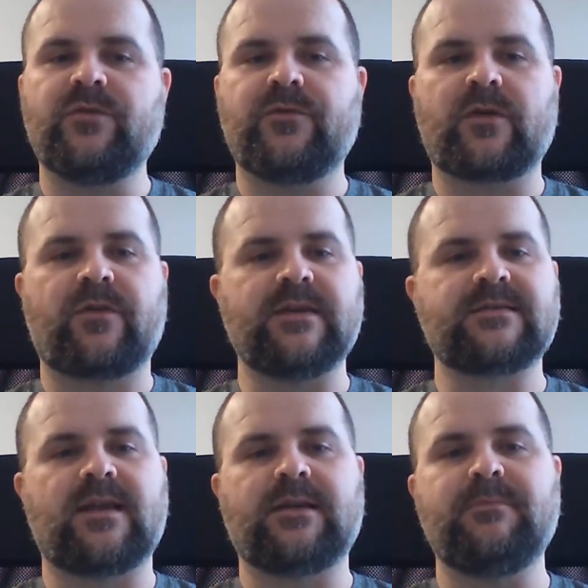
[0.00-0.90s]
for things
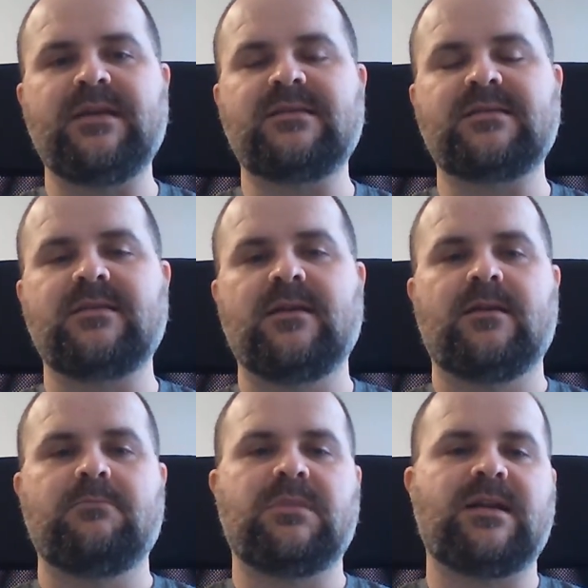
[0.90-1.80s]
like meat,
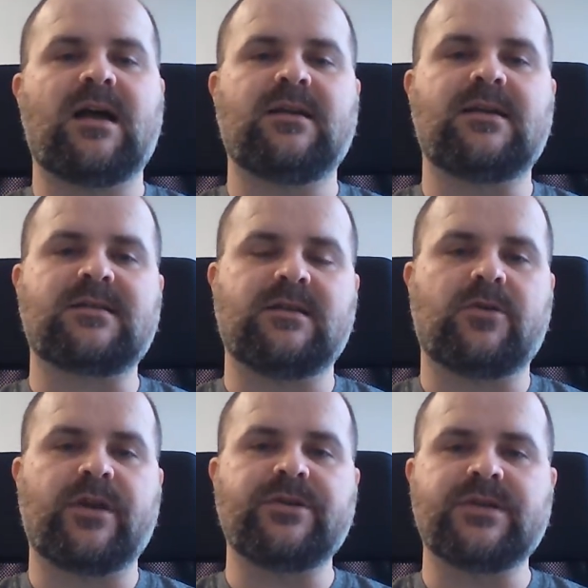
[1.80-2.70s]
bananas, and
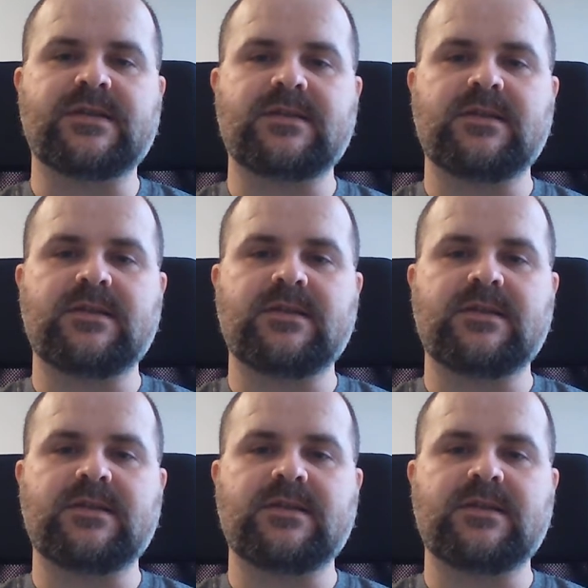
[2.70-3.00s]
oranges.